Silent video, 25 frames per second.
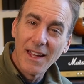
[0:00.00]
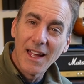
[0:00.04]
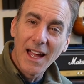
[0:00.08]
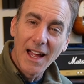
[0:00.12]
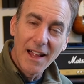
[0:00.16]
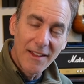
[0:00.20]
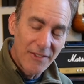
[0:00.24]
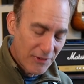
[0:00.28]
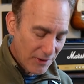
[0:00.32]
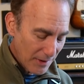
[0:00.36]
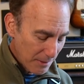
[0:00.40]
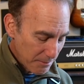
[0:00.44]

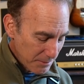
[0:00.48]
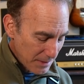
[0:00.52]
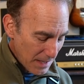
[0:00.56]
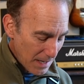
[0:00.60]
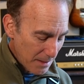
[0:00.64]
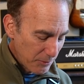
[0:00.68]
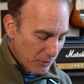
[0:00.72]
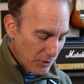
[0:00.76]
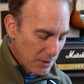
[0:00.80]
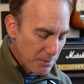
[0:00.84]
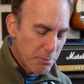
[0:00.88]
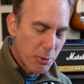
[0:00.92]
And
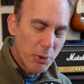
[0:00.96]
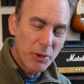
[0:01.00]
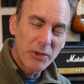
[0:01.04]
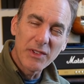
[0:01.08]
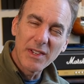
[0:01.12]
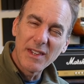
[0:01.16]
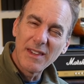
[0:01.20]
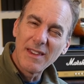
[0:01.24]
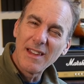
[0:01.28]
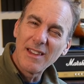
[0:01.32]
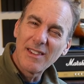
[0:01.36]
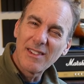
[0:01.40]
sometimes he puts
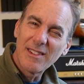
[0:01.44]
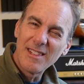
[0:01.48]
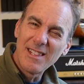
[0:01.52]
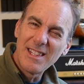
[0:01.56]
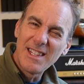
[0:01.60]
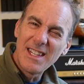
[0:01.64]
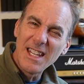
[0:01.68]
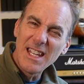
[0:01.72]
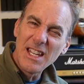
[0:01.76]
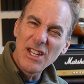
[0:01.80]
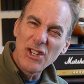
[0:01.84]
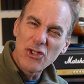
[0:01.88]
in this D
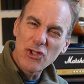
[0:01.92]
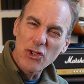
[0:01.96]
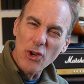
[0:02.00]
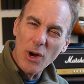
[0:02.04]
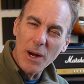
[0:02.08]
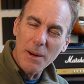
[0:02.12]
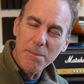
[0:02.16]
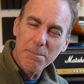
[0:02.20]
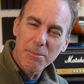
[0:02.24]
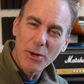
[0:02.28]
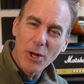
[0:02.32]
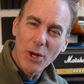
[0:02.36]

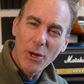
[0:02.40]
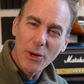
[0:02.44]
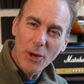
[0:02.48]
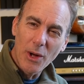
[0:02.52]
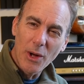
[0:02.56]
sharp note